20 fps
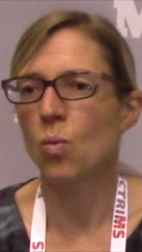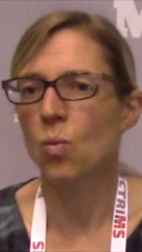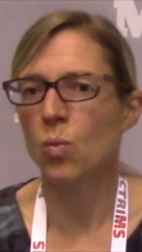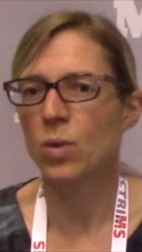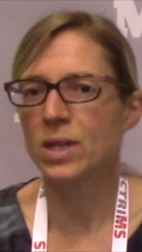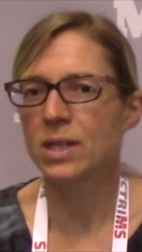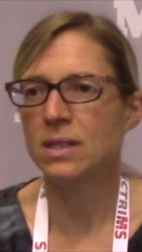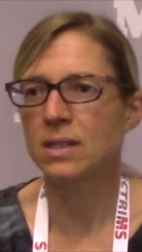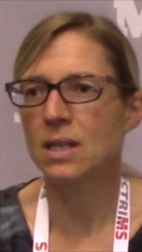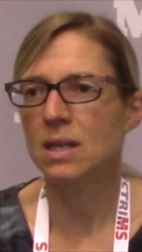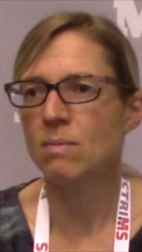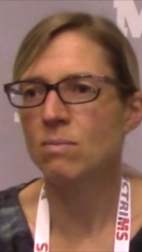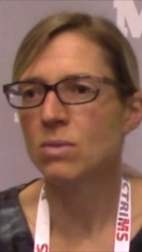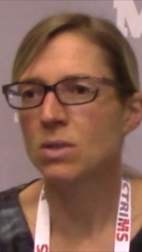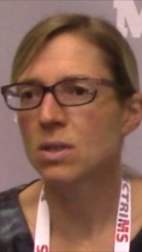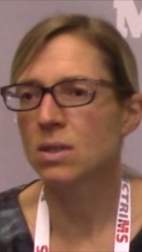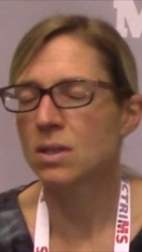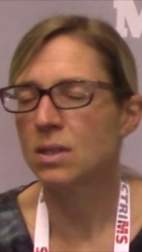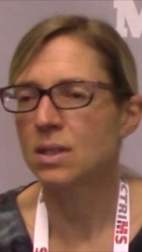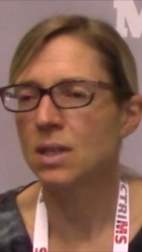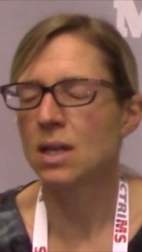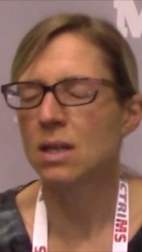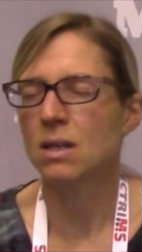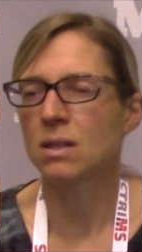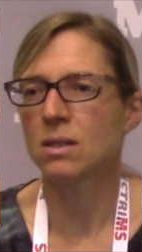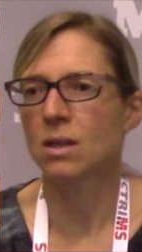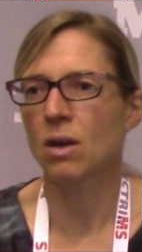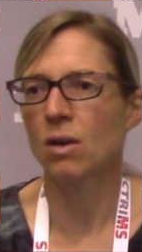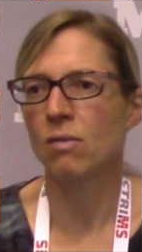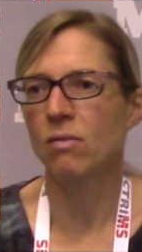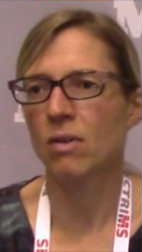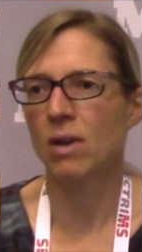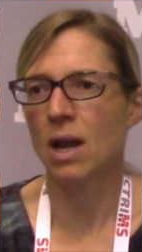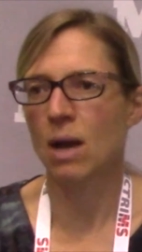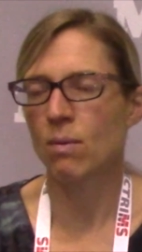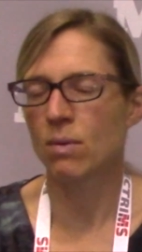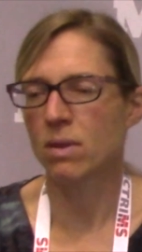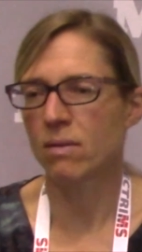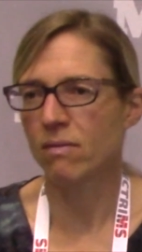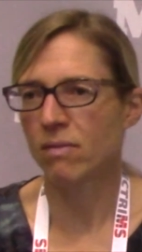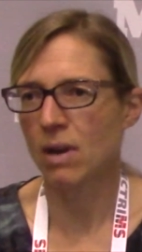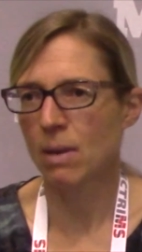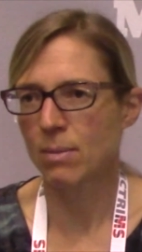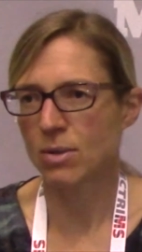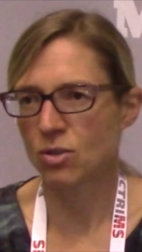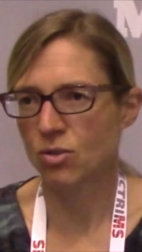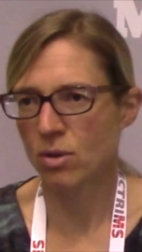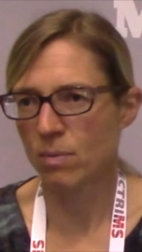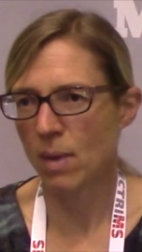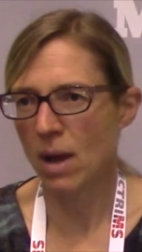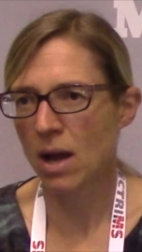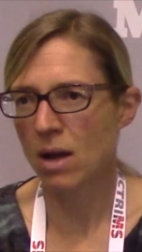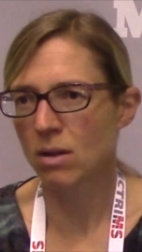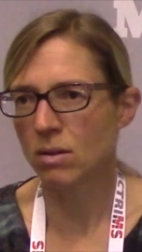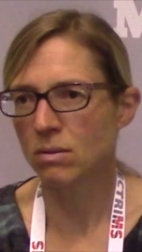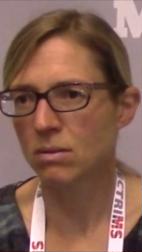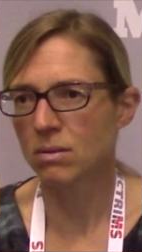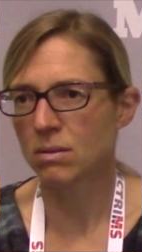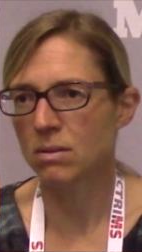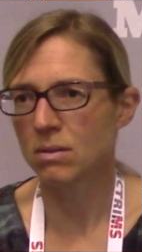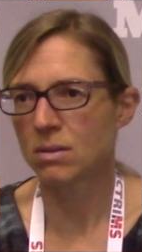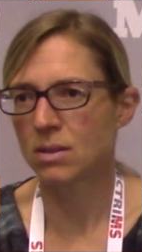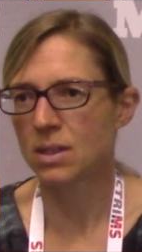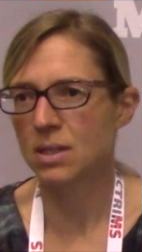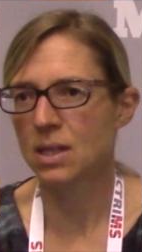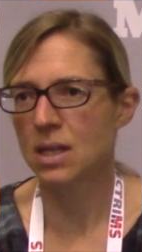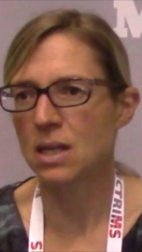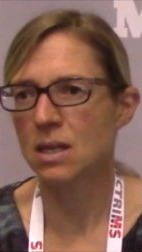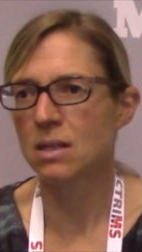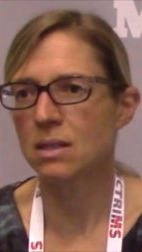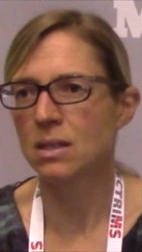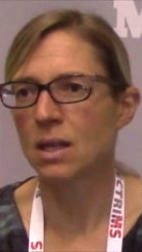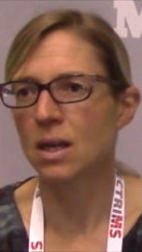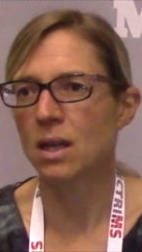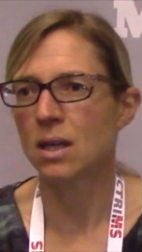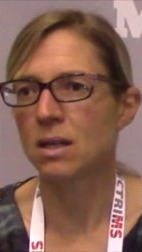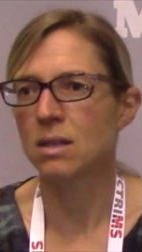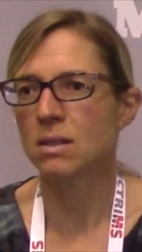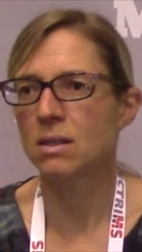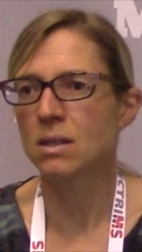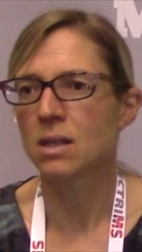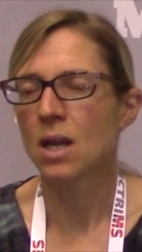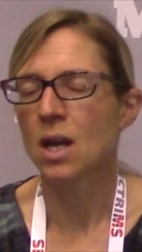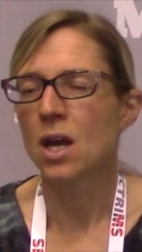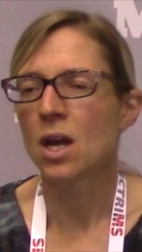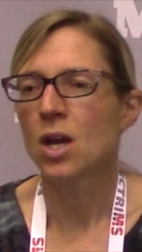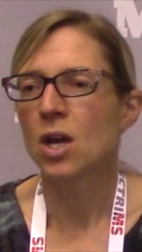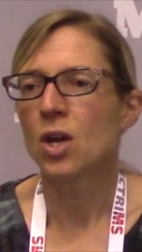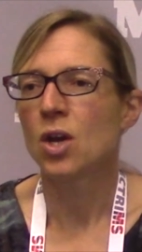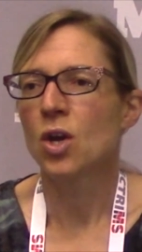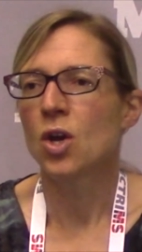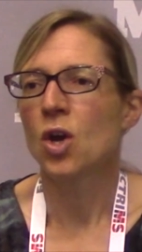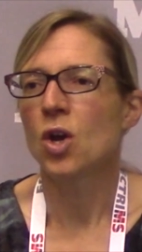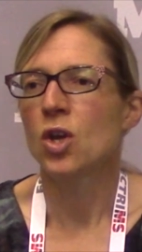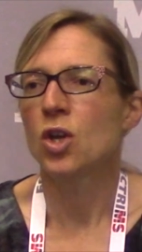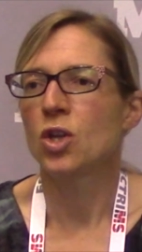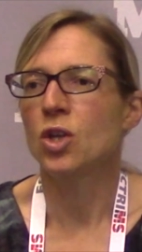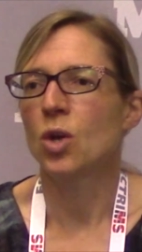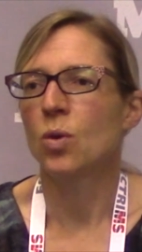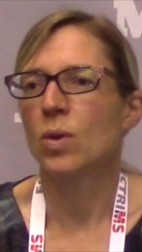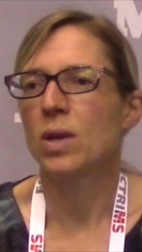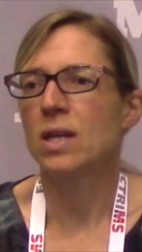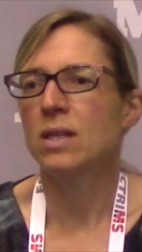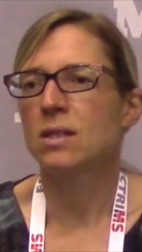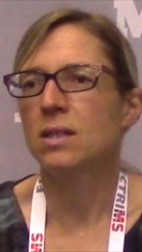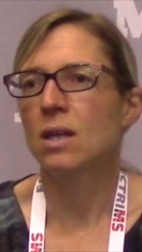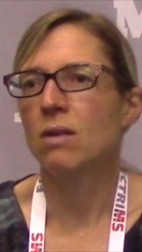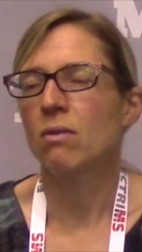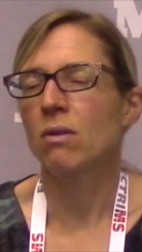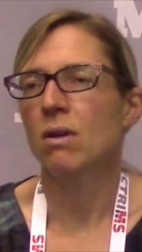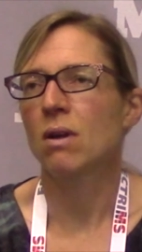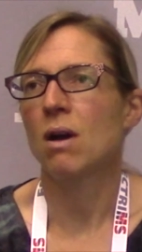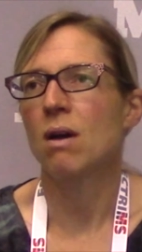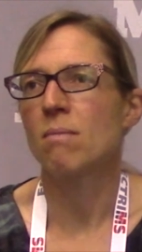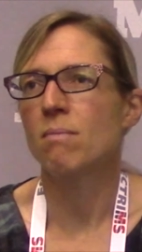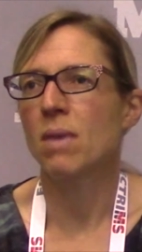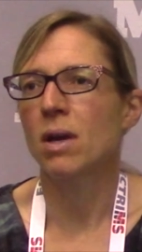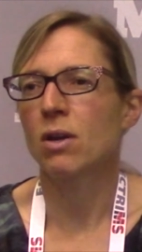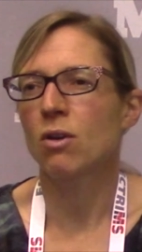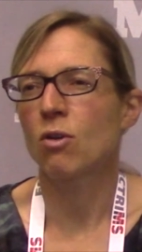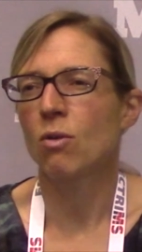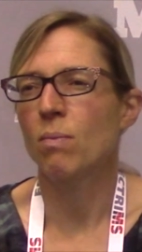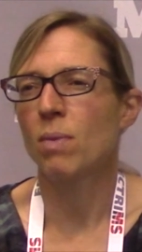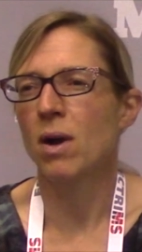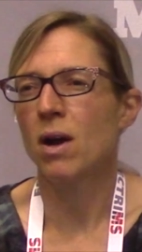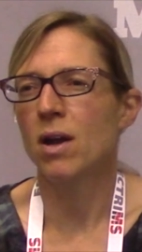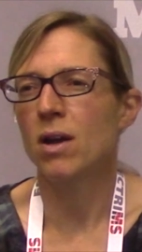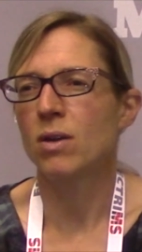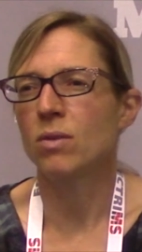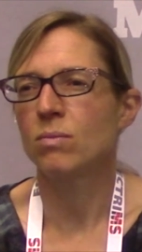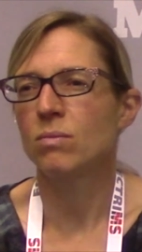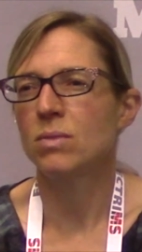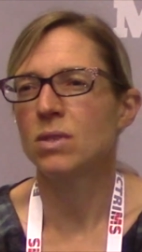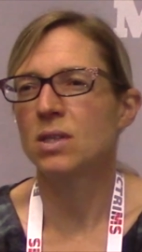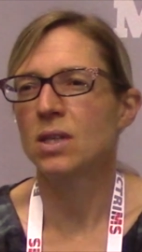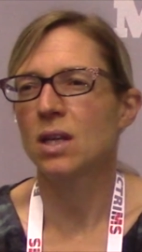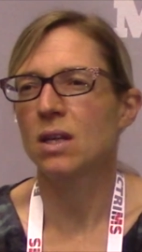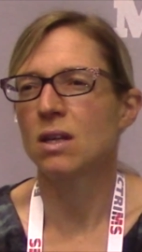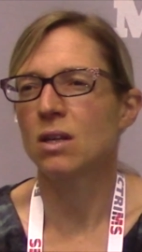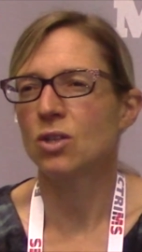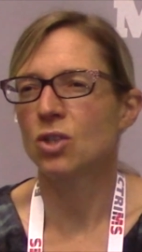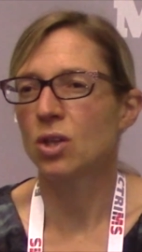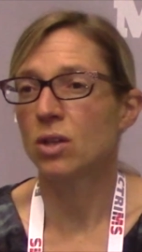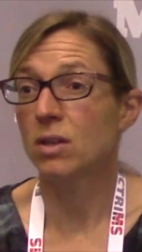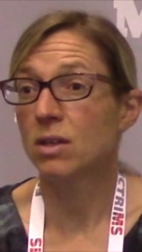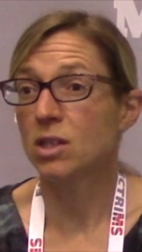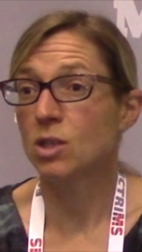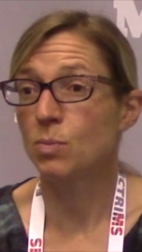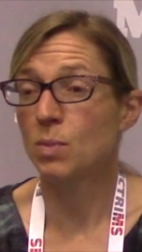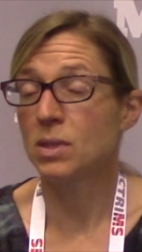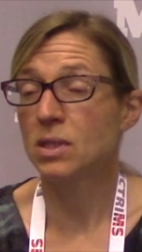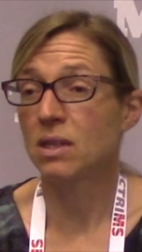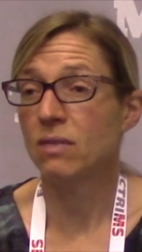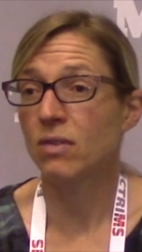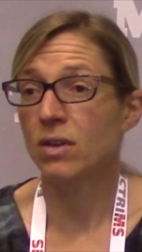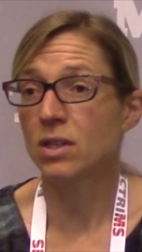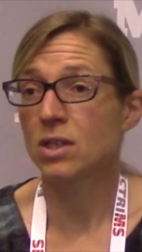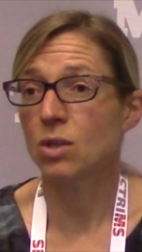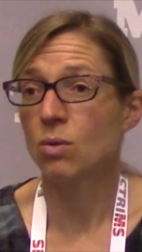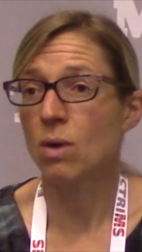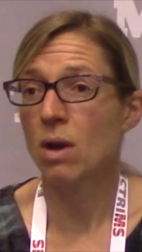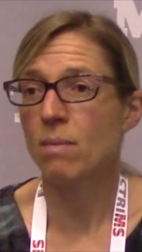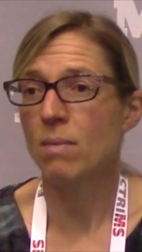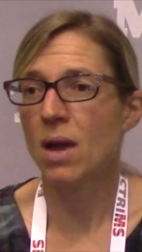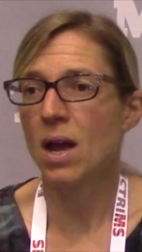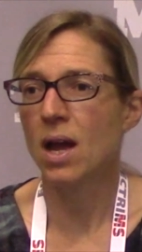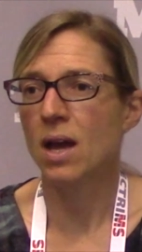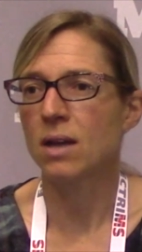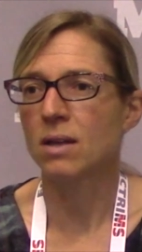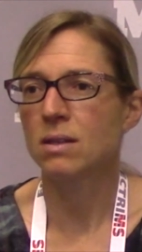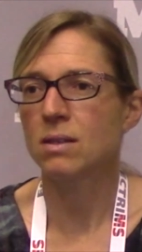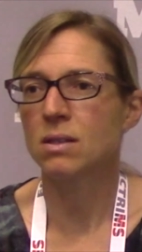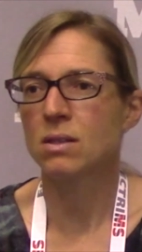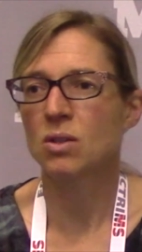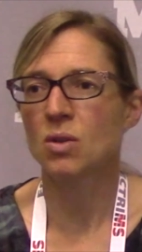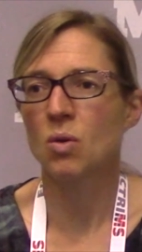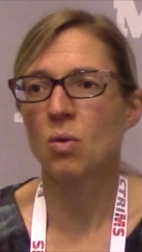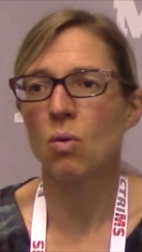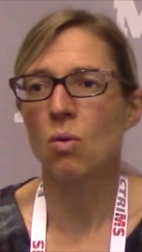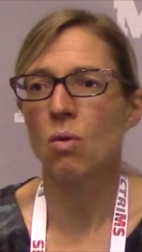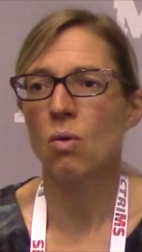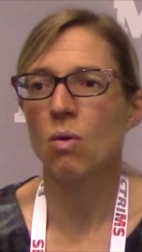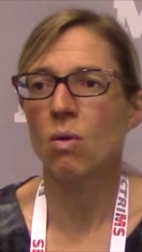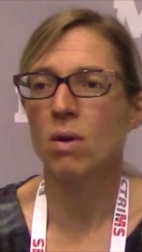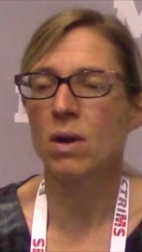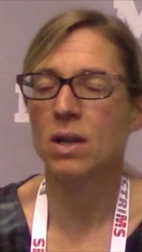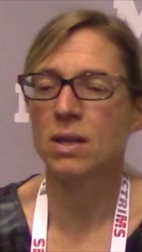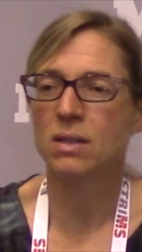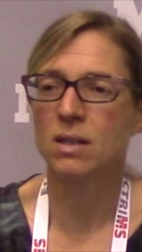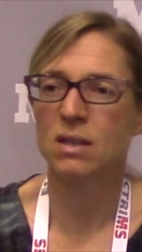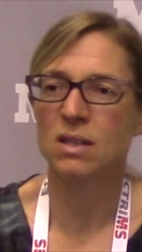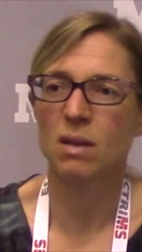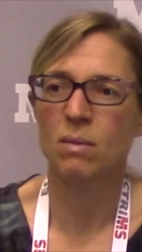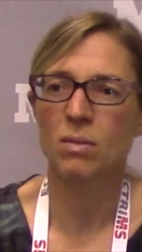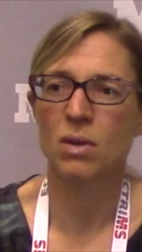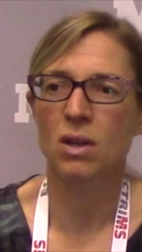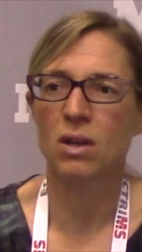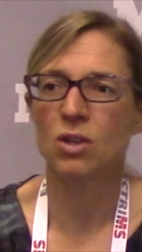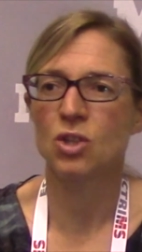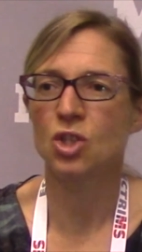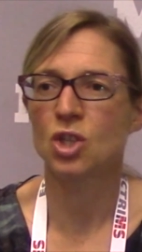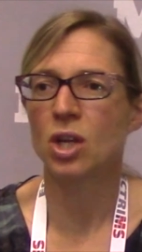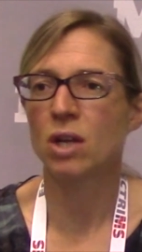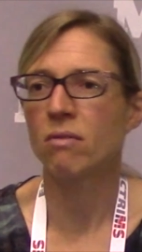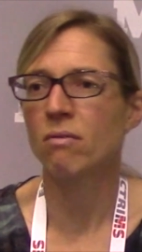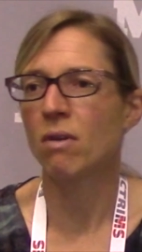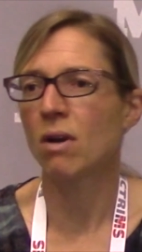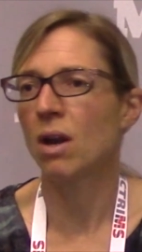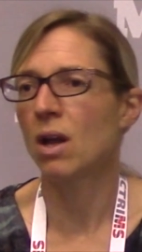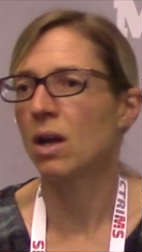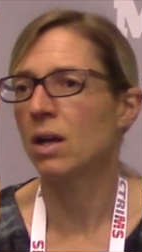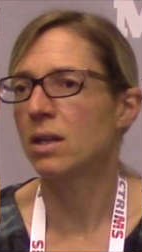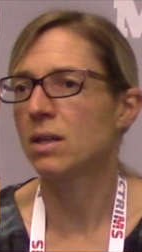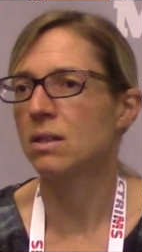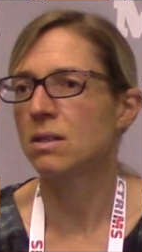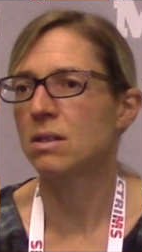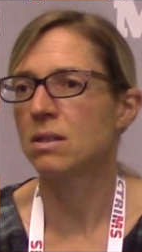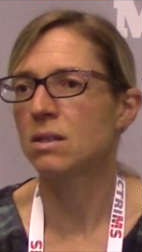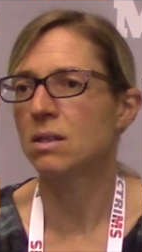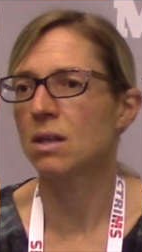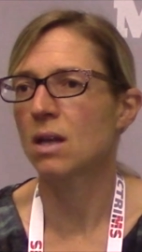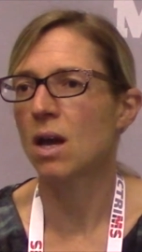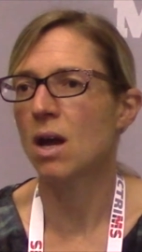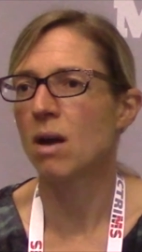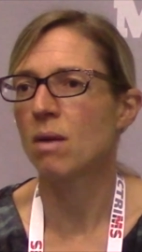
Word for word: we seem to see this overlap with inflammatory bowel diseases. You know, is there a gut microbiome signature that's specific to MS, or is there some kind of generalized